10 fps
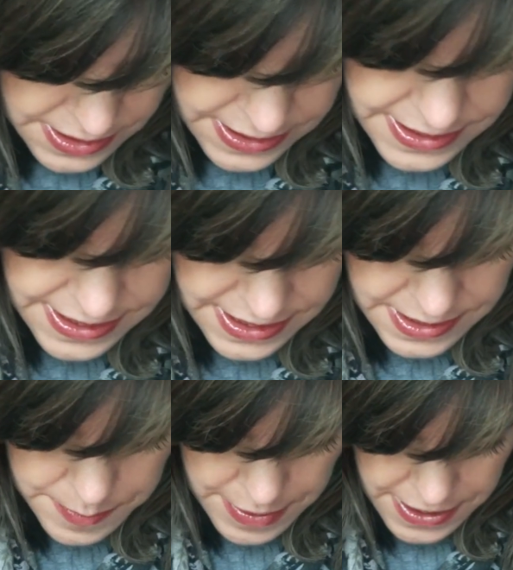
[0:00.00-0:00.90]
Getting down to
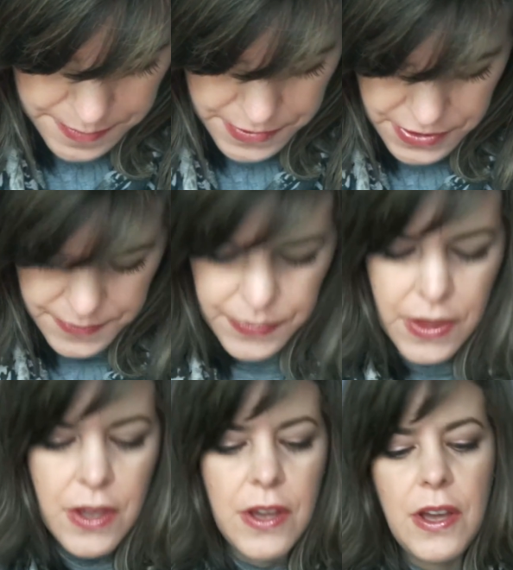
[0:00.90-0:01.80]
the bottom here.
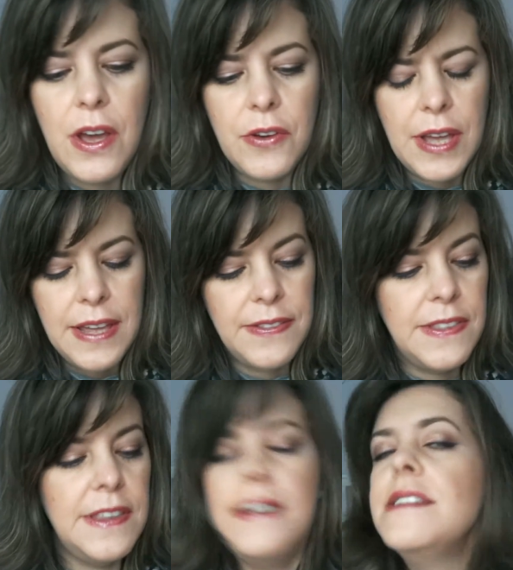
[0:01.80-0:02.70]
Okay,
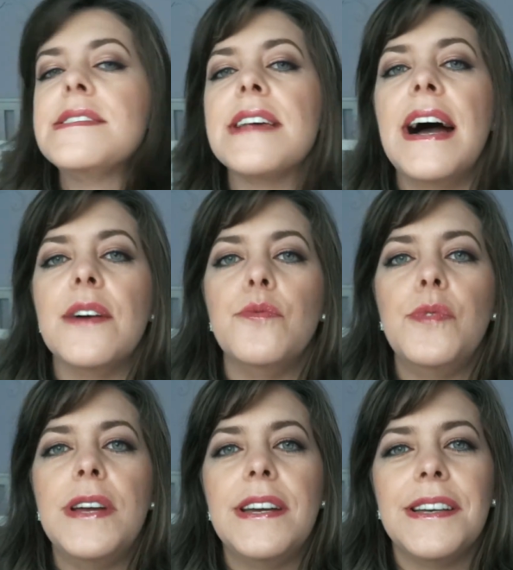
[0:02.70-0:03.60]
this I
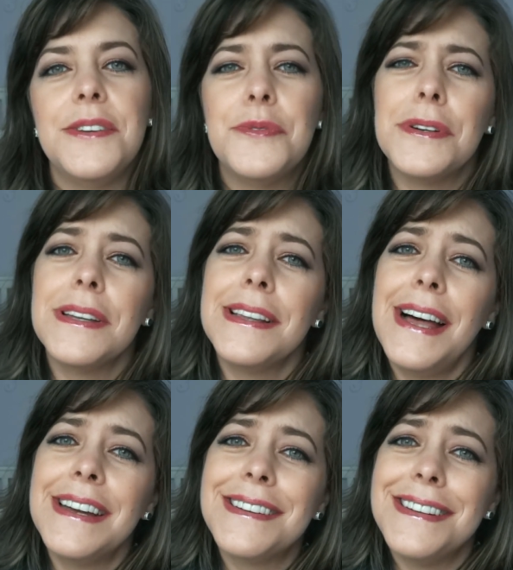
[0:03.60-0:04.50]
really
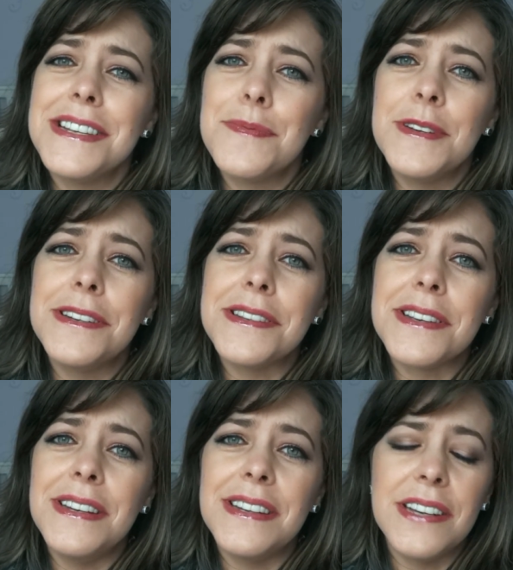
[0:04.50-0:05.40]
liked, and it's been
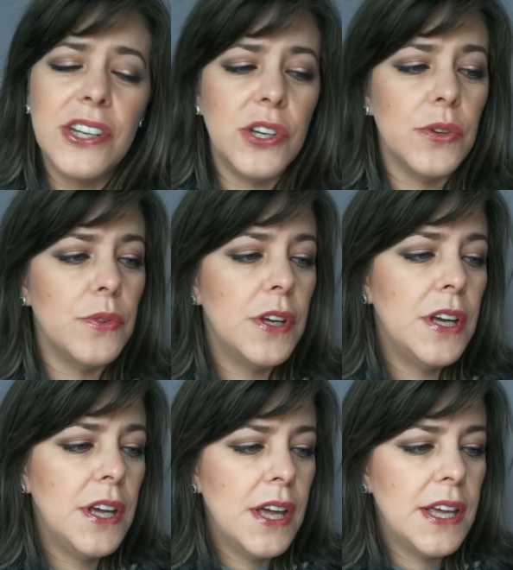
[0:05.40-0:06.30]
discontinued.
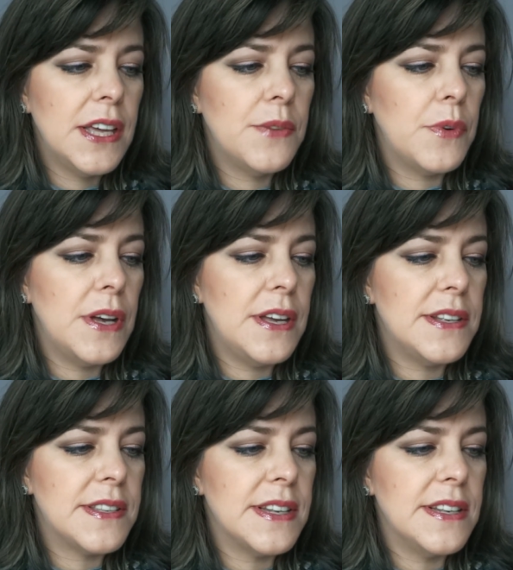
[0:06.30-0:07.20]
It
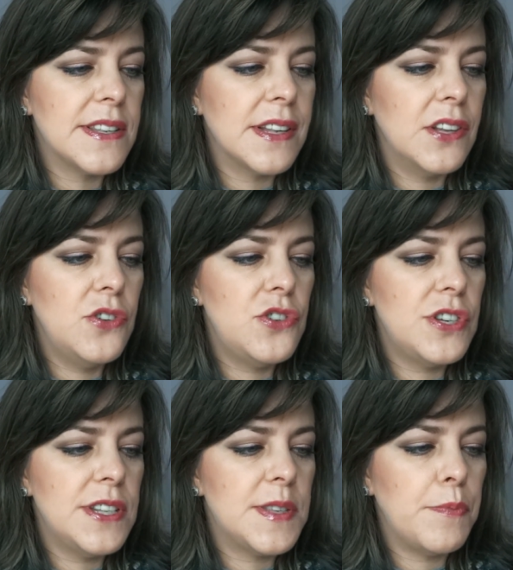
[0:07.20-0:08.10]
was the
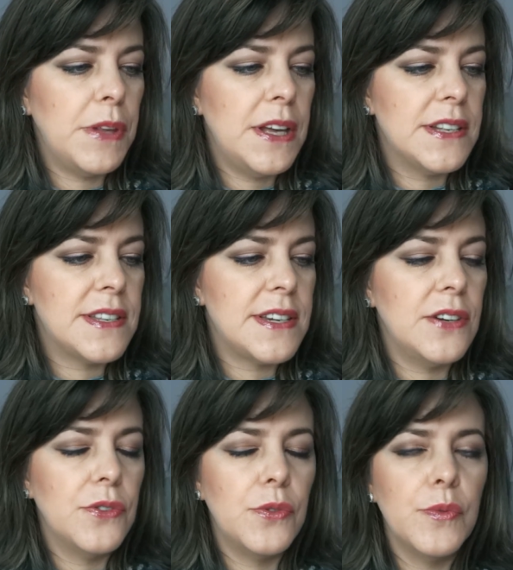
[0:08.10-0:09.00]
Solutions Plus
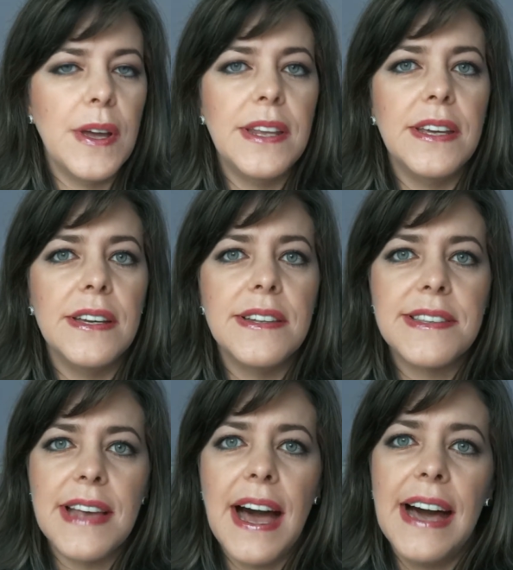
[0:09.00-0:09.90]
Total
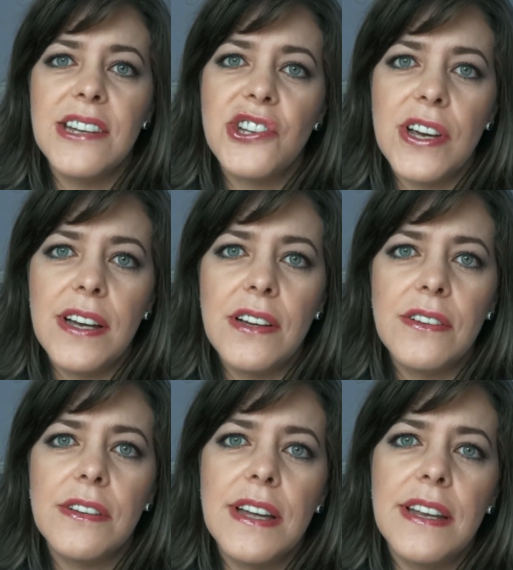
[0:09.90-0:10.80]
Radiance Eye
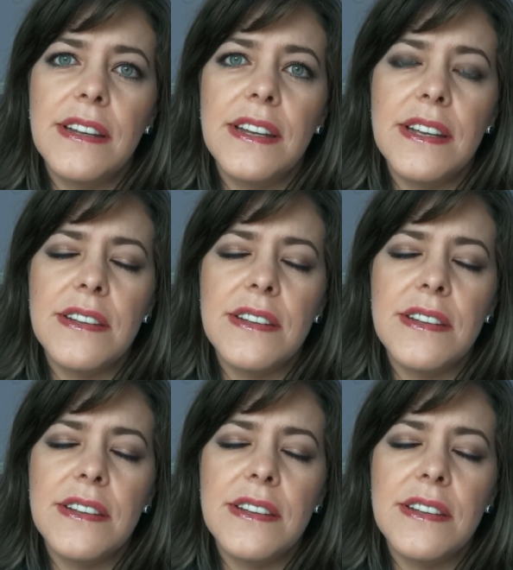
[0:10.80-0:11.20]
Gel, and